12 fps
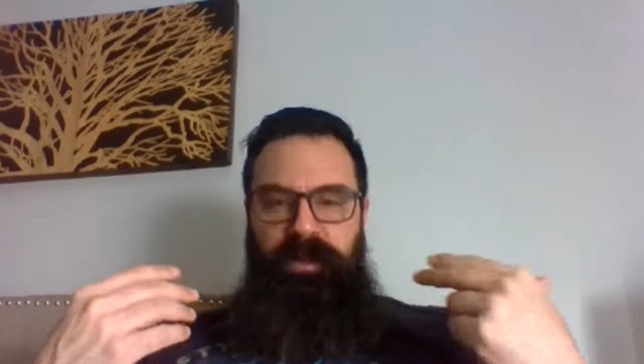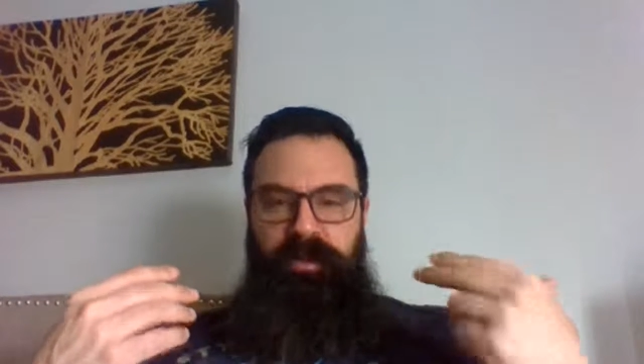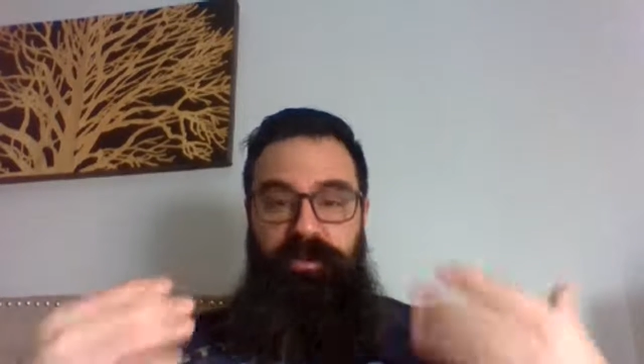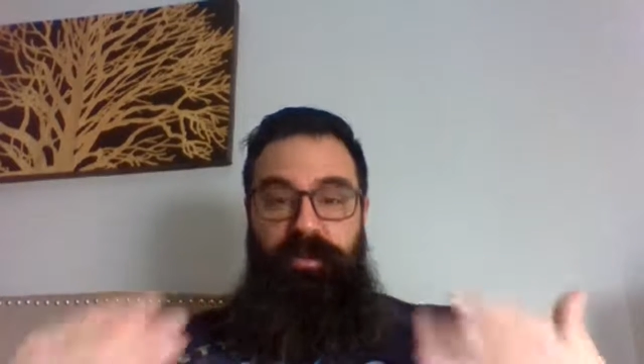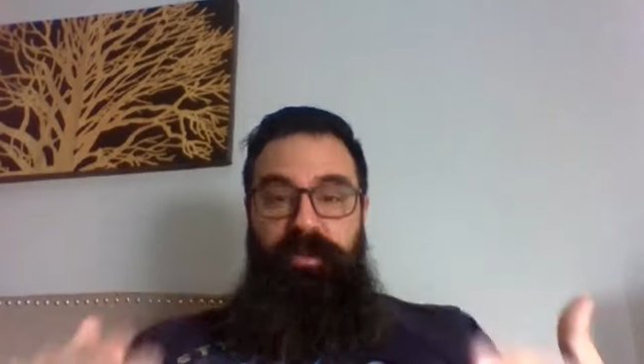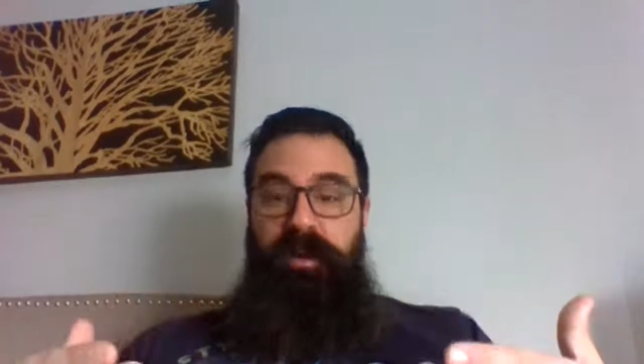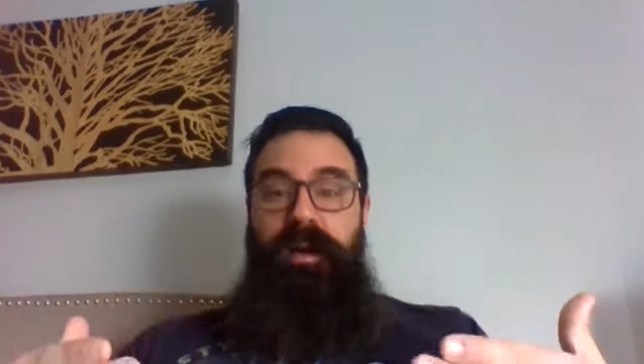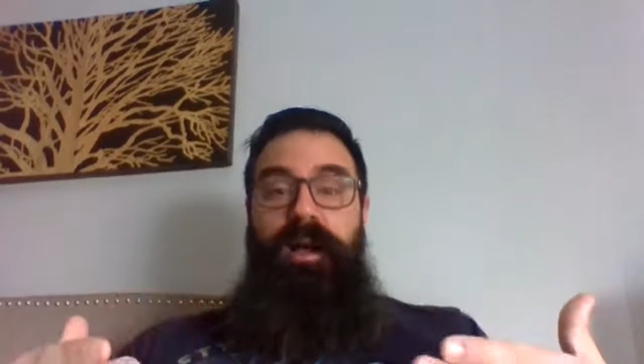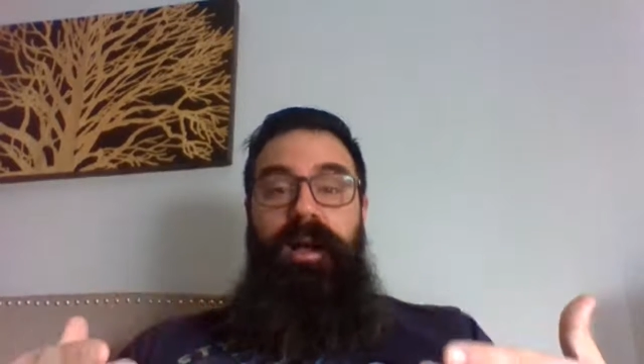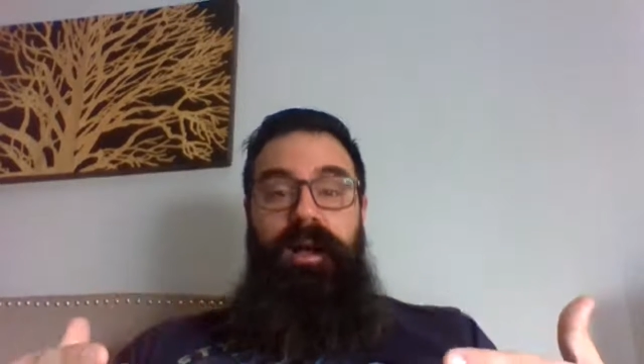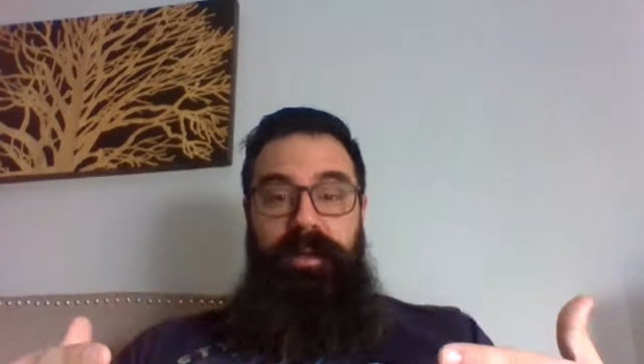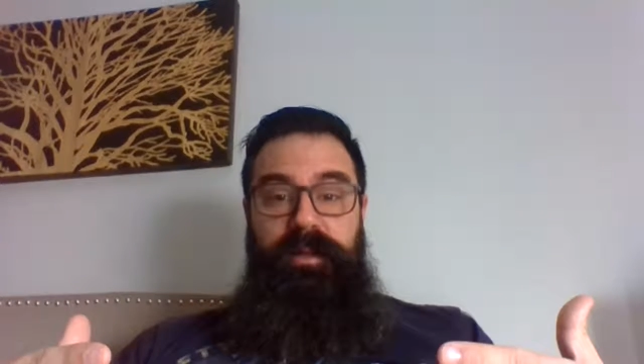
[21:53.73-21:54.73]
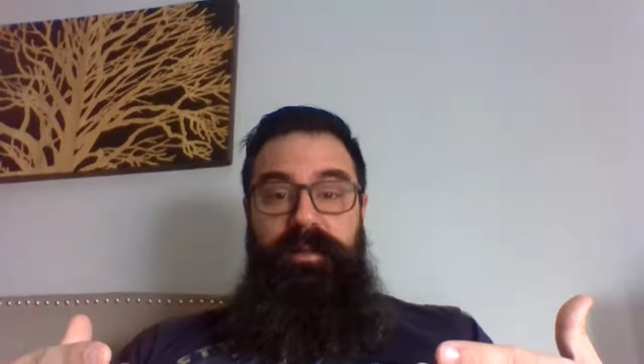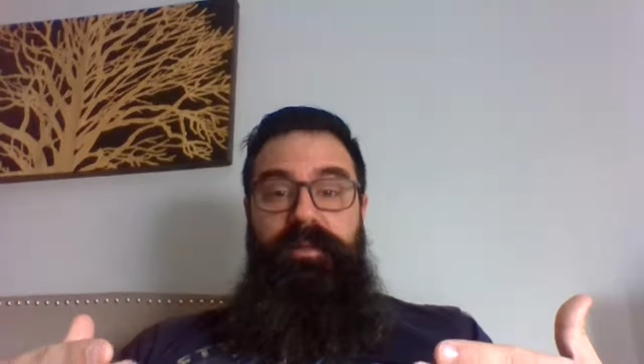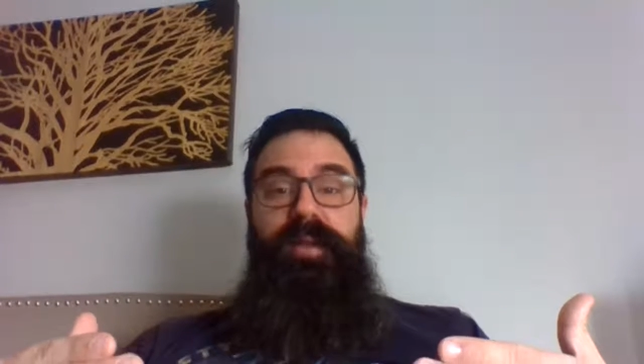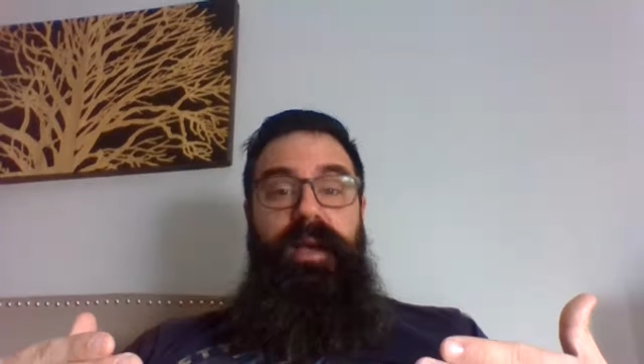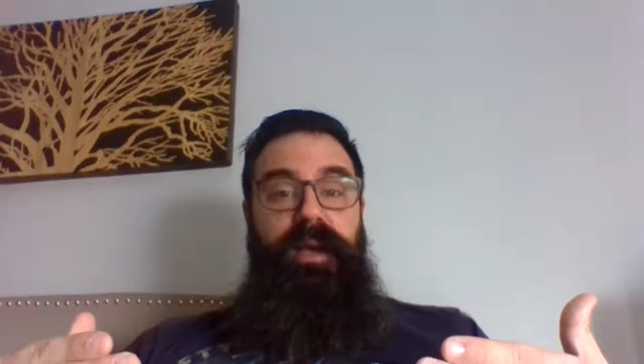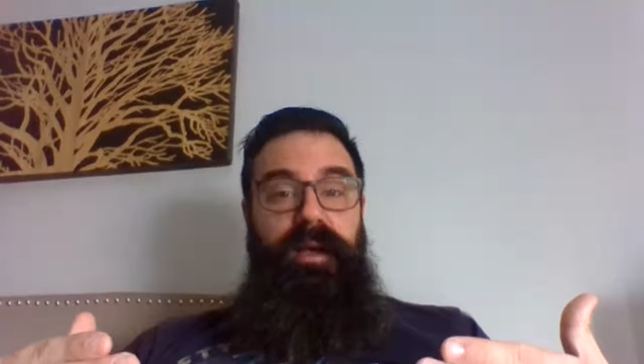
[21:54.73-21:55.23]
So they are on
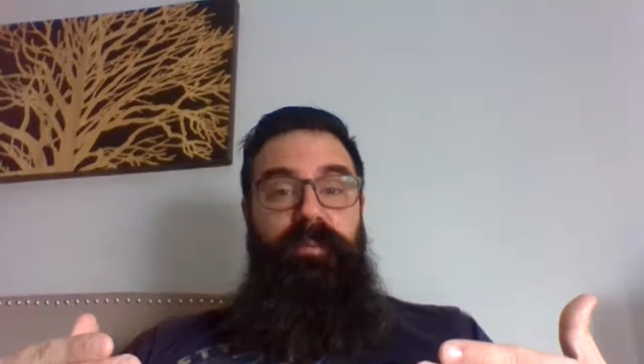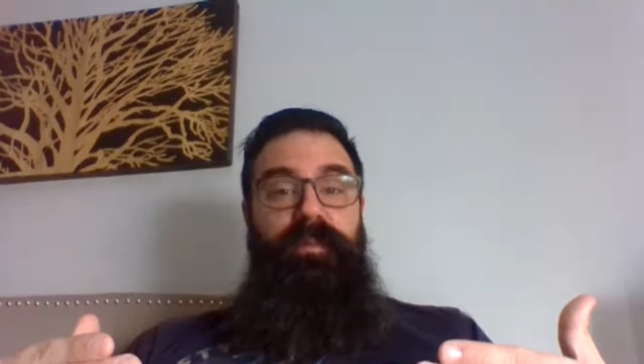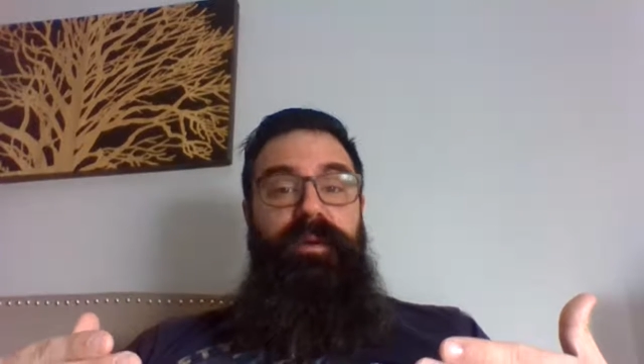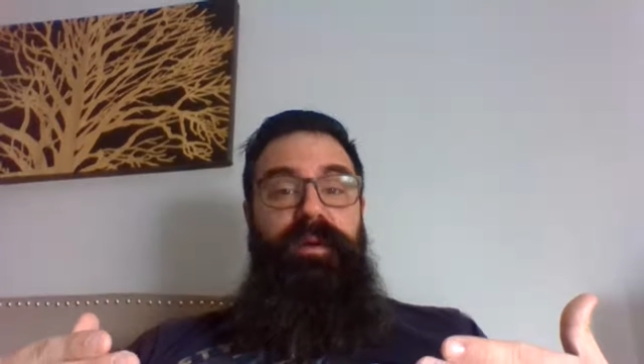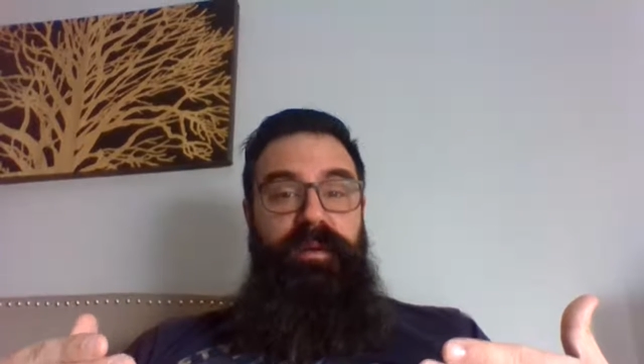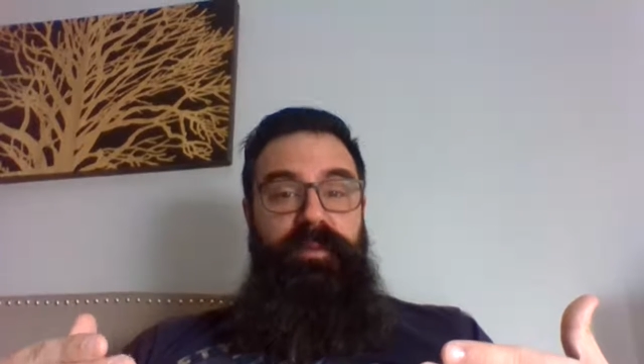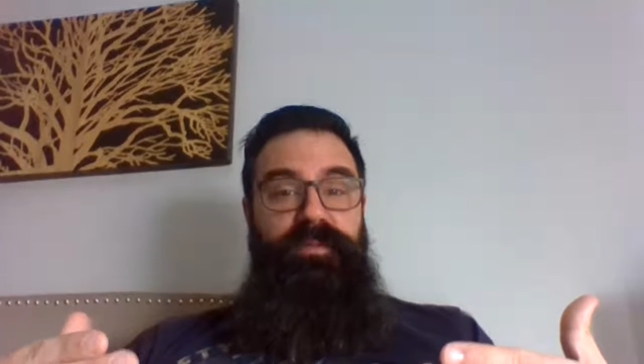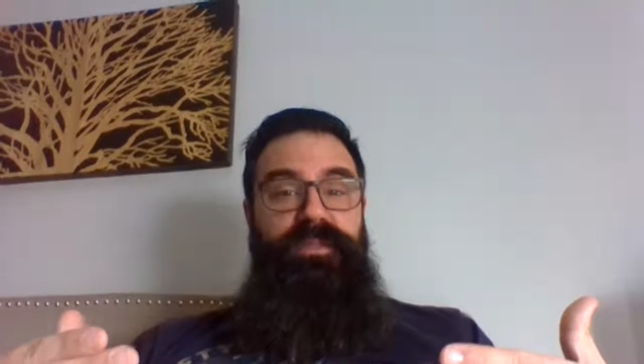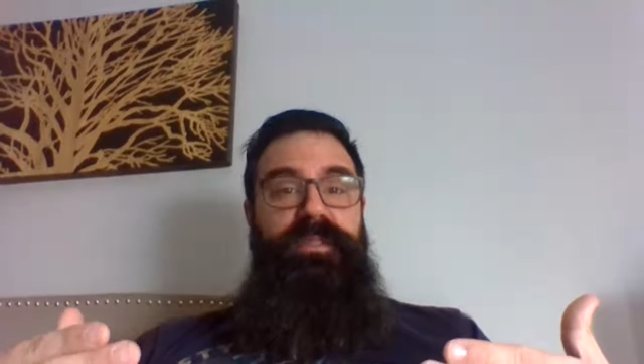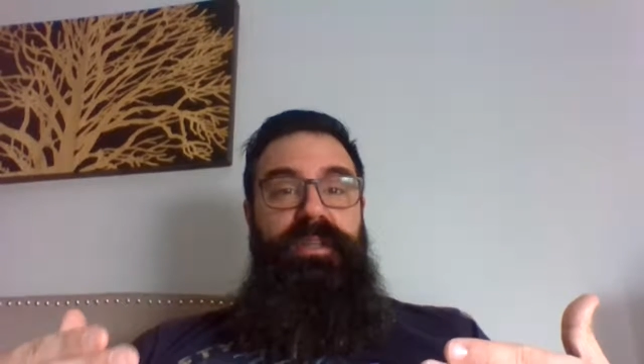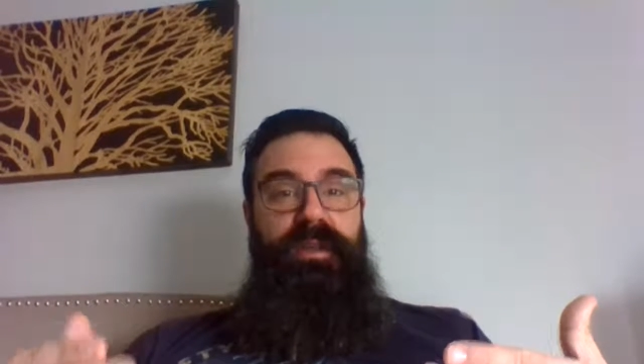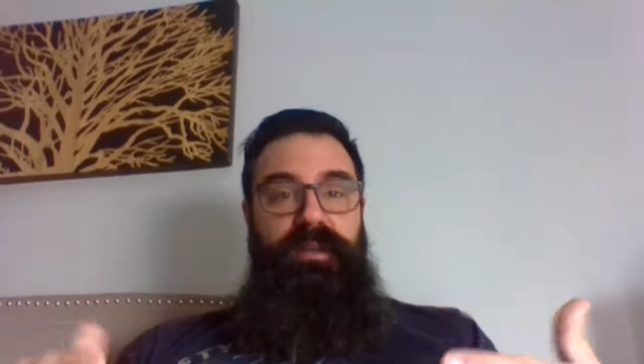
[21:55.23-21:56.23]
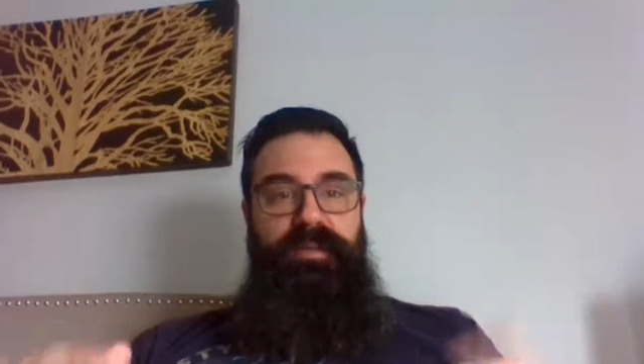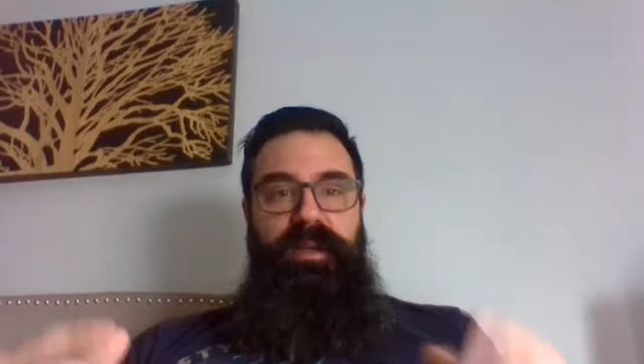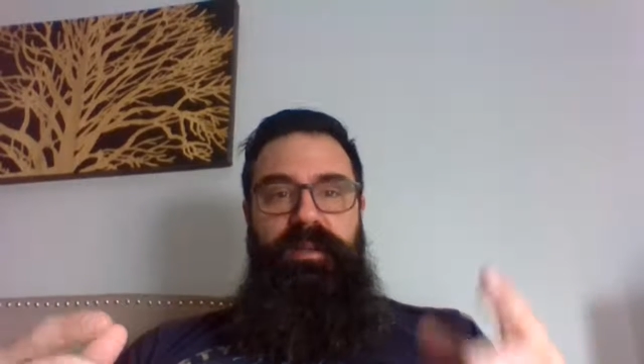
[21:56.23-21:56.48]
top of stuff.